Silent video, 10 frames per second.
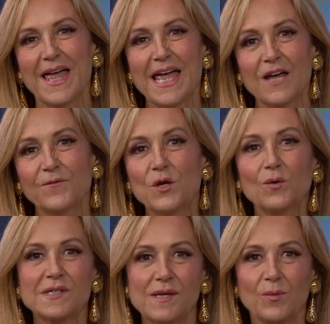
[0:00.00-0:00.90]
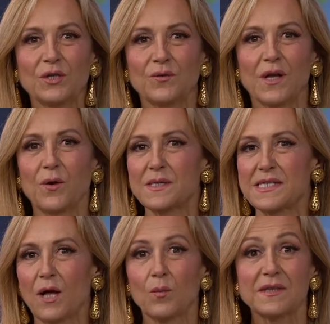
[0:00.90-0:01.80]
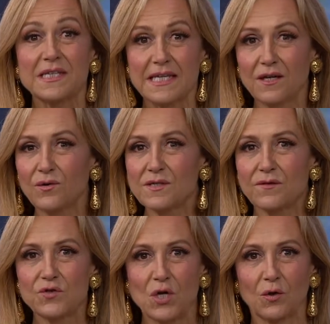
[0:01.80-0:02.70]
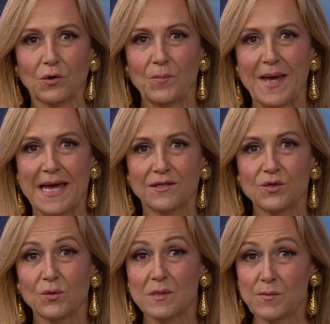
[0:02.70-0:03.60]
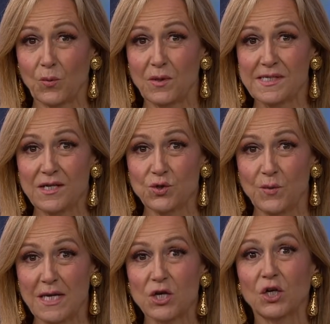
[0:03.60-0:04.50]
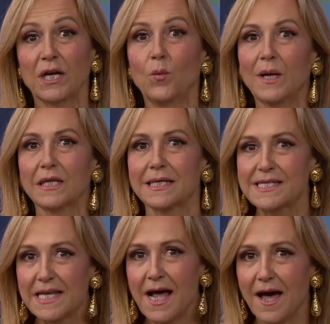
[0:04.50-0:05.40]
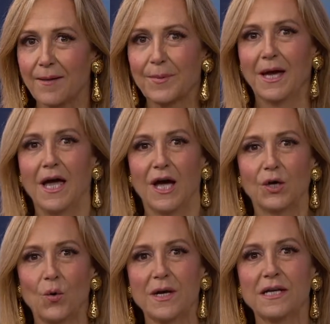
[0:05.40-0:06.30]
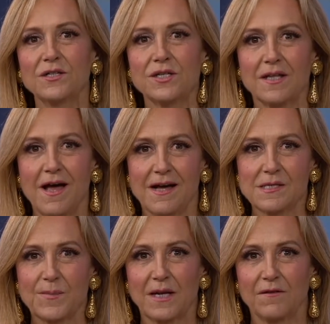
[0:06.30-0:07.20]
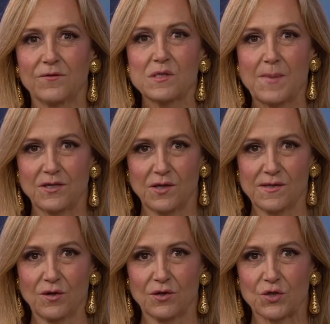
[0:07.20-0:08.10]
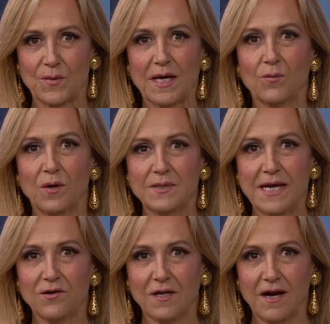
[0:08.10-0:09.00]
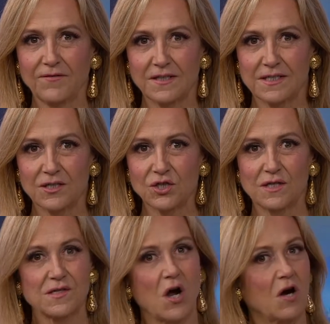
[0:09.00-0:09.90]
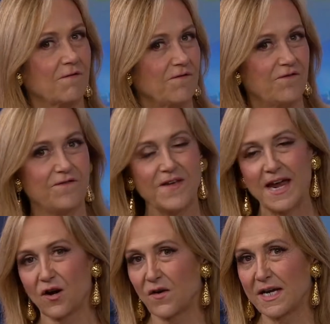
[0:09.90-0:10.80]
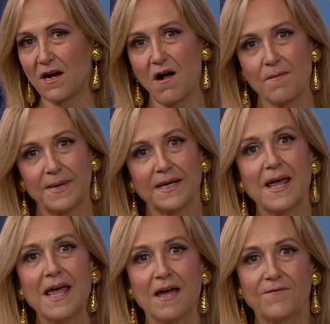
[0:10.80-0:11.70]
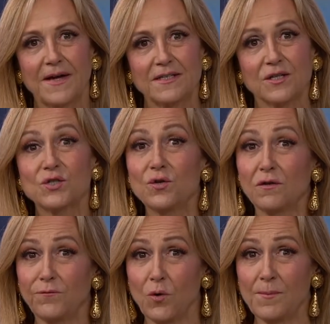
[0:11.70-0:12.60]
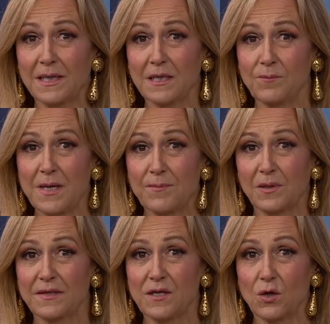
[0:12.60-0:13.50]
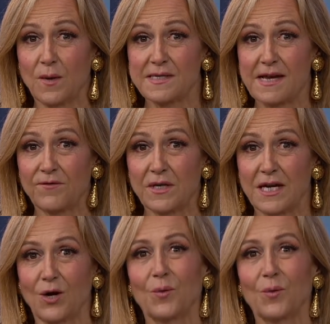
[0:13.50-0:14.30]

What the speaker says: If you or someone you know has dealt with years of shoulder pain due to a sports injury, you're going to want to listen up. According to the Hospital for Special Surgery, rotator cuff conditions are very common, affecting 2 to 4 million people in the U.S. every year.